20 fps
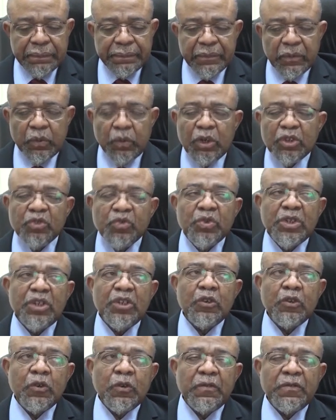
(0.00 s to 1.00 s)
what we
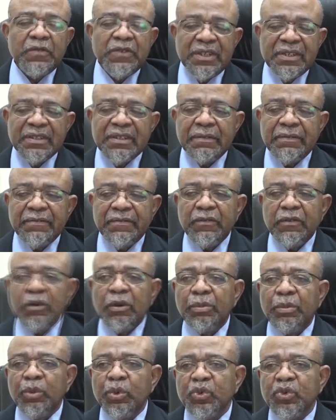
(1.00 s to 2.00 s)
know first and
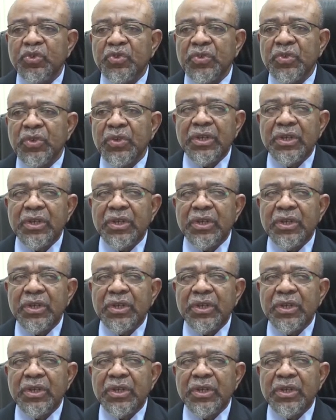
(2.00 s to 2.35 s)
foremost